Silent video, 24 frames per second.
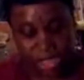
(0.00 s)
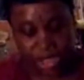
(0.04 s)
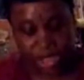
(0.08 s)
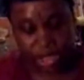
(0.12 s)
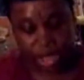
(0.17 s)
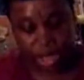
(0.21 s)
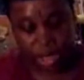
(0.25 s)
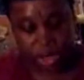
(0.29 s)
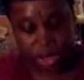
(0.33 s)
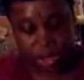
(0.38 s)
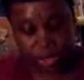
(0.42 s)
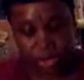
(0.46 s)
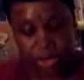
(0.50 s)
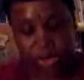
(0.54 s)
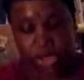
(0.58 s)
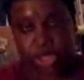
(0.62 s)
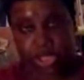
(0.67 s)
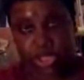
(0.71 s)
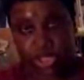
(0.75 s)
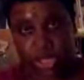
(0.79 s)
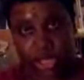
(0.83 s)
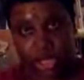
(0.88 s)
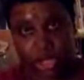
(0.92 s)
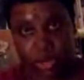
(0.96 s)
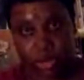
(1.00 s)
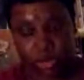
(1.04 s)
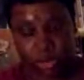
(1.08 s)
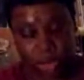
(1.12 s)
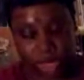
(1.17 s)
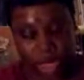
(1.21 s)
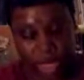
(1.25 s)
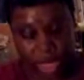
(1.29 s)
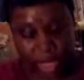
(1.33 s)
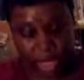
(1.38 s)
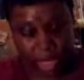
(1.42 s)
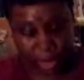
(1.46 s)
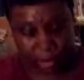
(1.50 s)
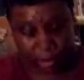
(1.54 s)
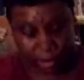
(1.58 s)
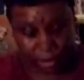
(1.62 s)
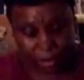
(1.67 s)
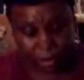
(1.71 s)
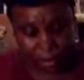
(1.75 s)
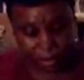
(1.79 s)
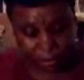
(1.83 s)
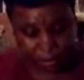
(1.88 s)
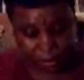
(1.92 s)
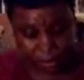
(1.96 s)
Shalom, Shalom Lakim.
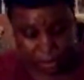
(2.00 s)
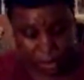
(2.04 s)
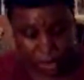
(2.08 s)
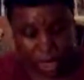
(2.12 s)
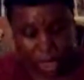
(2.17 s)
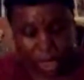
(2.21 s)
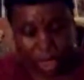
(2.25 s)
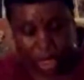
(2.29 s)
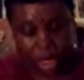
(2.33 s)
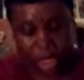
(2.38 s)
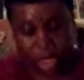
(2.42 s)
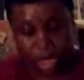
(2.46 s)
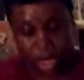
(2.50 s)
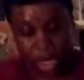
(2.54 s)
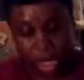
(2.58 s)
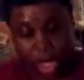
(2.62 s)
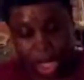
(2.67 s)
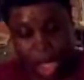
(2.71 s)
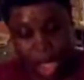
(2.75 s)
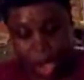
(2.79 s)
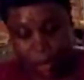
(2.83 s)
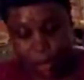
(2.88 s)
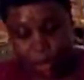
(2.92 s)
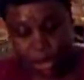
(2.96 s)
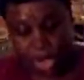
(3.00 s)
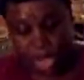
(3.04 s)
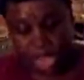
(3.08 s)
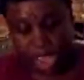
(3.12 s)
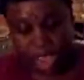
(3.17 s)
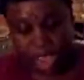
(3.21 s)
I pray